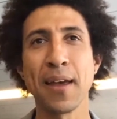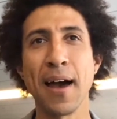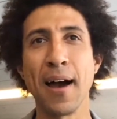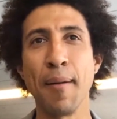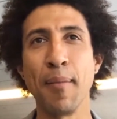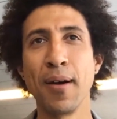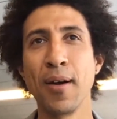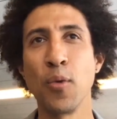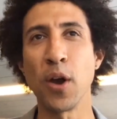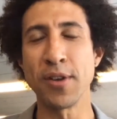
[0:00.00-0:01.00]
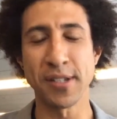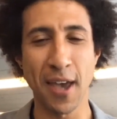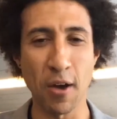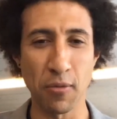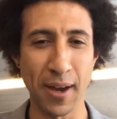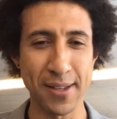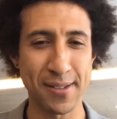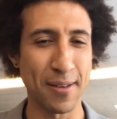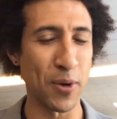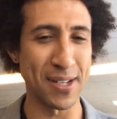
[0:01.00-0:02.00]
What are discount
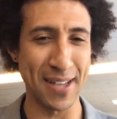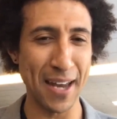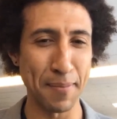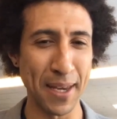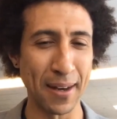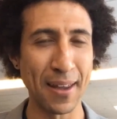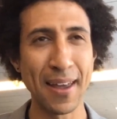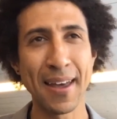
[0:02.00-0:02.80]
rates? What does that mean?